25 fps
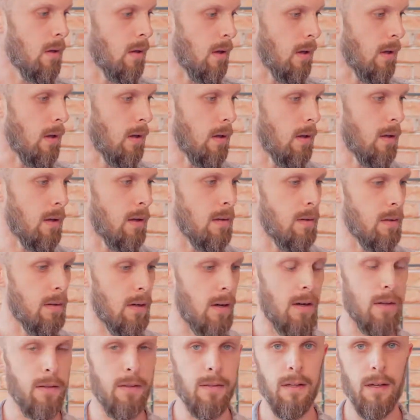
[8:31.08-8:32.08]
And
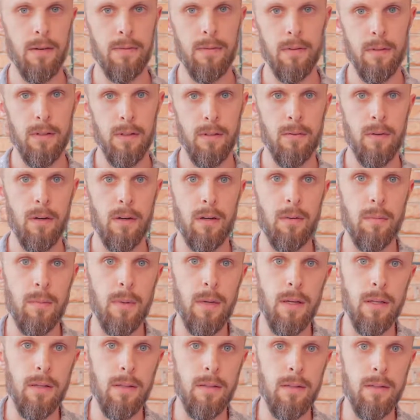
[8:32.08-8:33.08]
I definitely
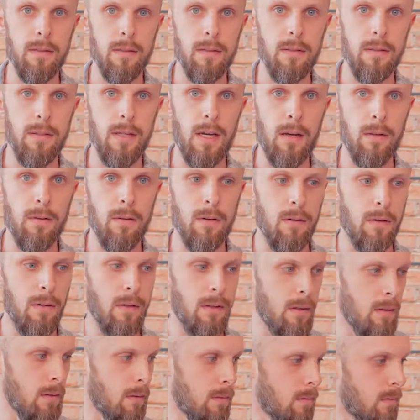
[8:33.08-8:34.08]
recommend
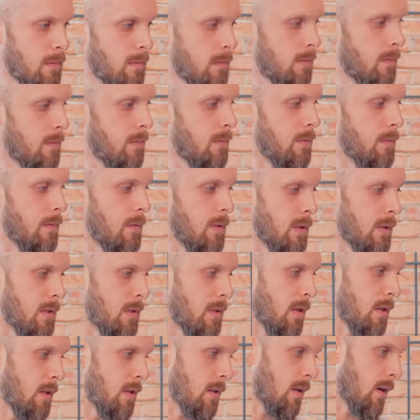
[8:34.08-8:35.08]
downloading the
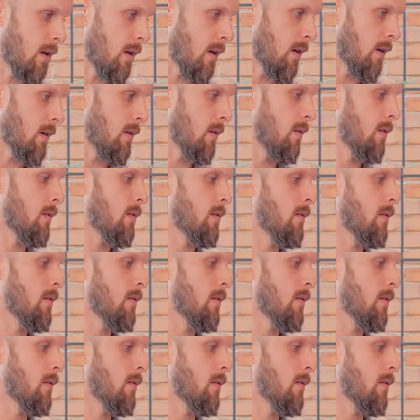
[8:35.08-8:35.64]
study guide.